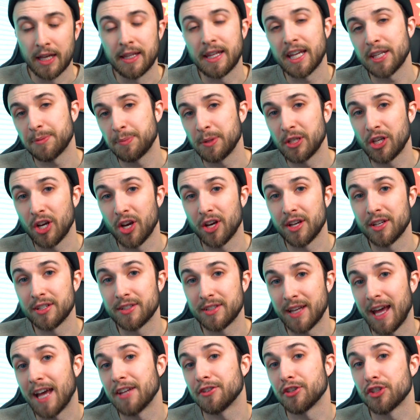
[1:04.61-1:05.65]
And that's
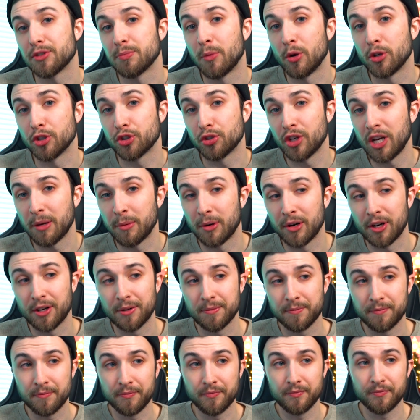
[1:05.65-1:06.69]
because as a small streamer,